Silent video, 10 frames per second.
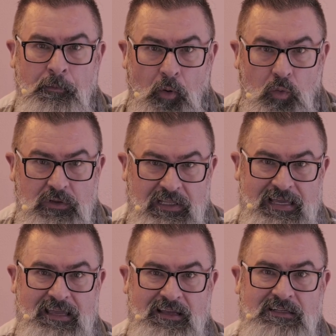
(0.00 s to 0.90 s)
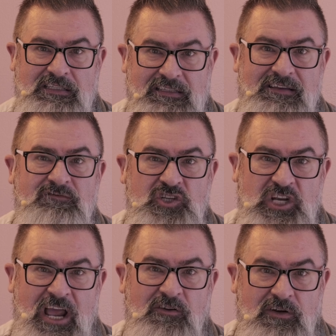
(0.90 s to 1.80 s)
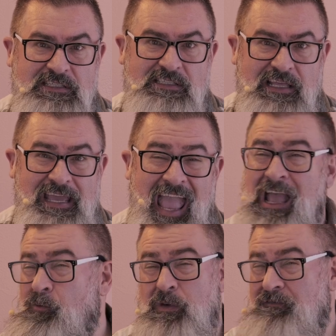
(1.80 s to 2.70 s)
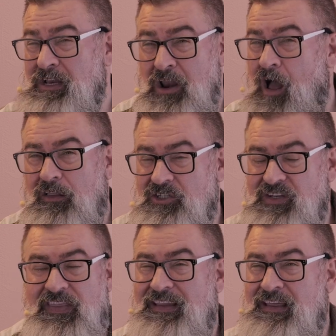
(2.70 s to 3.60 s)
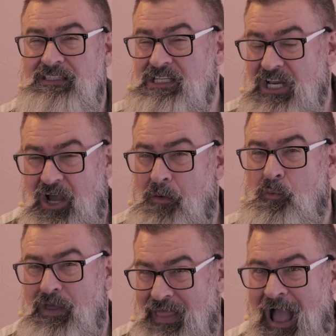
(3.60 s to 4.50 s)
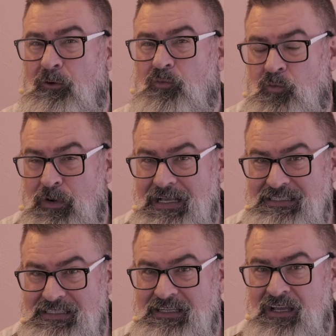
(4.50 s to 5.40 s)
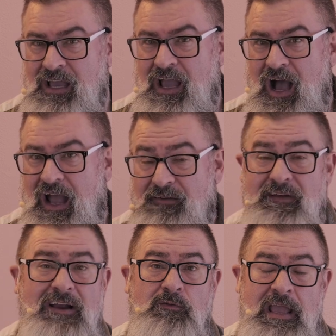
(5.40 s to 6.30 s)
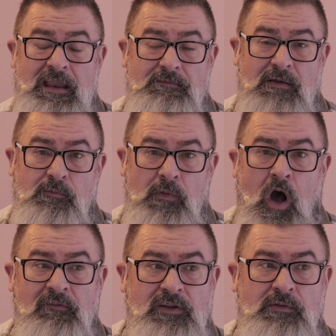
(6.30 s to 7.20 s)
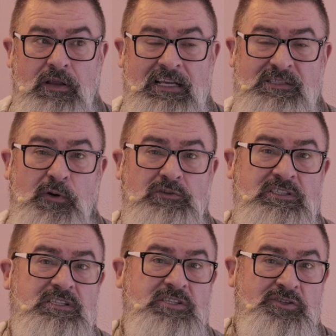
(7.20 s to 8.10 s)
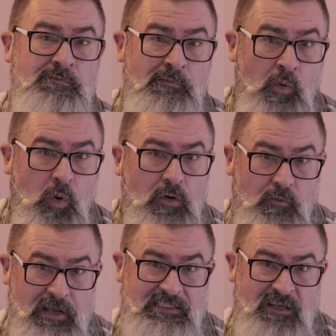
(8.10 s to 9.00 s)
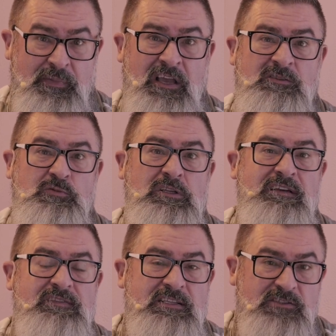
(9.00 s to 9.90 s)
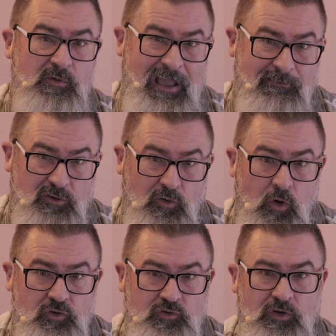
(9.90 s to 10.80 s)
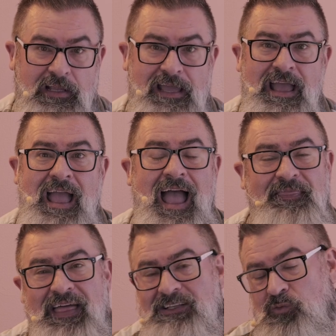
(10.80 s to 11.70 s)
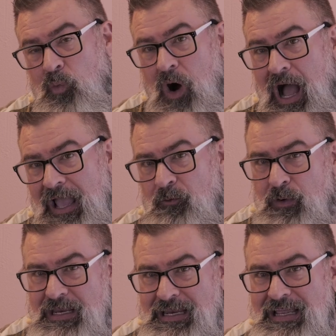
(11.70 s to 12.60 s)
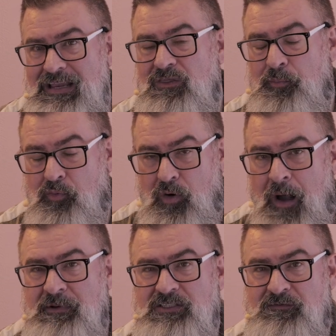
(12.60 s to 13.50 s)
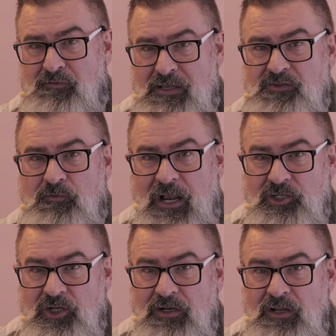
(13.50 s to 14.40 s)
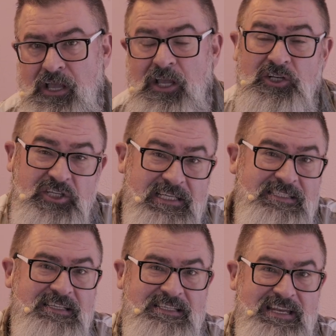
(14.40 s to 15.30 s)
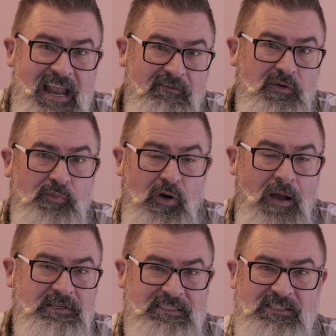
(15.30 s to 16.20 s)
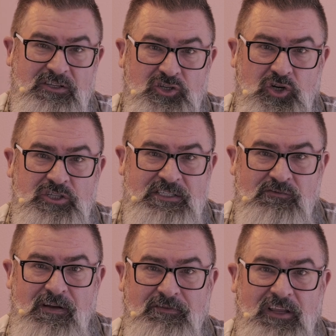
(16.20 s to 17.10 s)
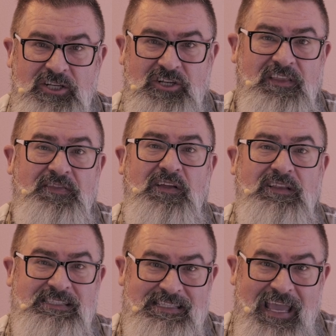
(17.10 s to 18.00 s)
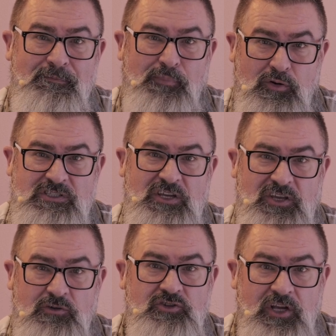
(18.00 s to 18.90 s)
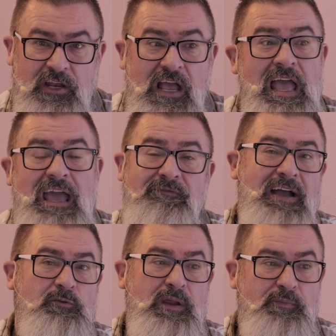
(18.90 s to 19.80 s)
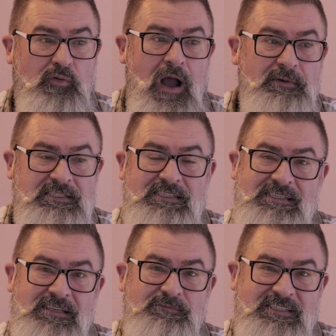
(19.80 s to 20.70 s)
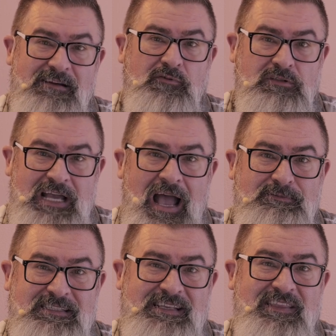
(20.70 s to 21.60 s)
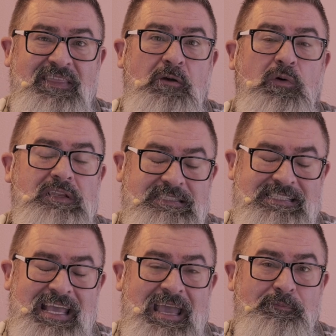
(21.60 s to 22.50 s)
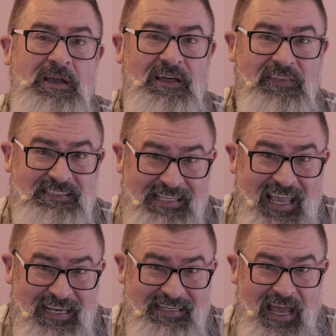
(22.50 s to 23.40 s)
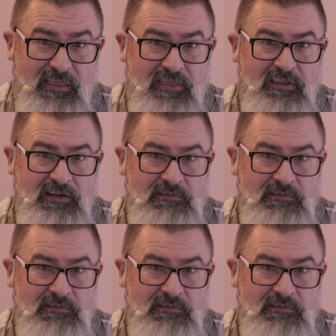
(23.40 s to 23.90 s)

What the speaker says: boldly, to live generously. And we've acknowledged that that doesn't come without risk. In fact, it often exposes us to more risk because we're living so counterculturally. And that's why we need the promise of resurrection. Jesus never promises the churches in Revelation that they'll escape persecution. In fact, what he promises them several times is that they will escape the second death.